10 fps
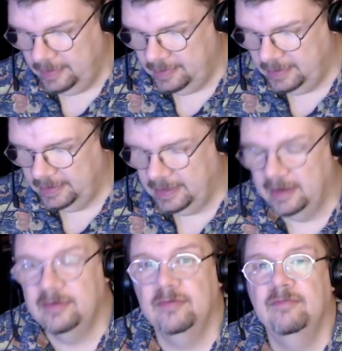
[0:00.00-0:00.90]
then I
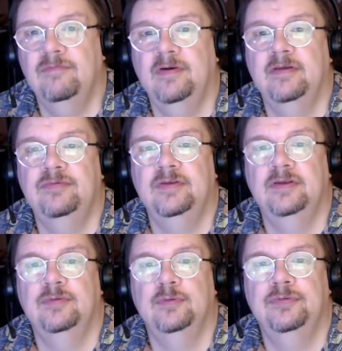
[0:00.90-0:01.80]
get 5,
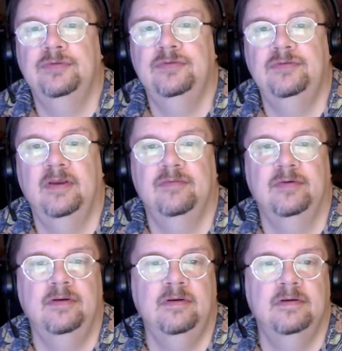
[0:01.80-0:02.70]
6, or
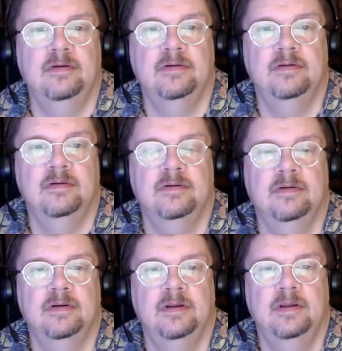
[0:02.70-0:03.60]
7
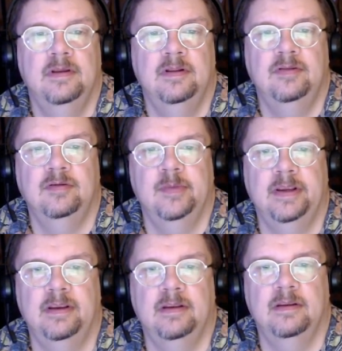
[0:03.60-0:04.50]
to
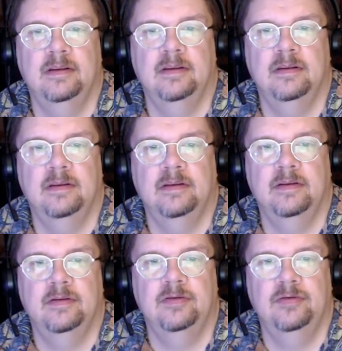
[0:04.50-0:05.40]
make
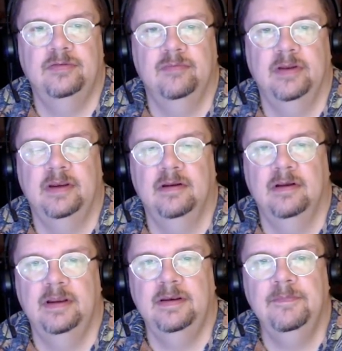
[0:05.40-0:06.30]
7, 8,
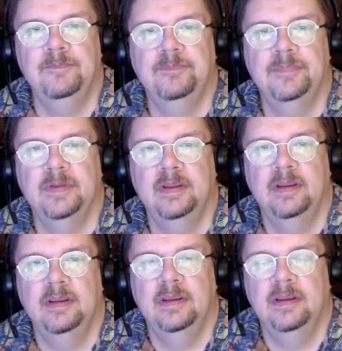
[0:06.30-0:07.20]
9.
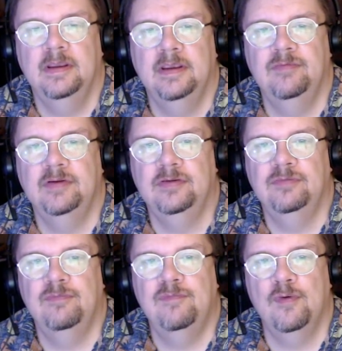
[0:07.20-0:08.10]
If it is
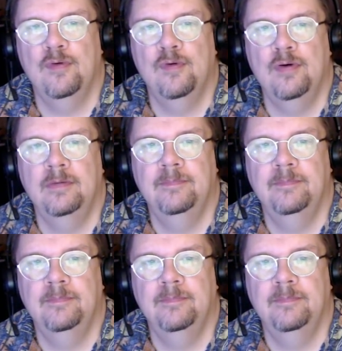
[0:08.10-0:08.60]
4,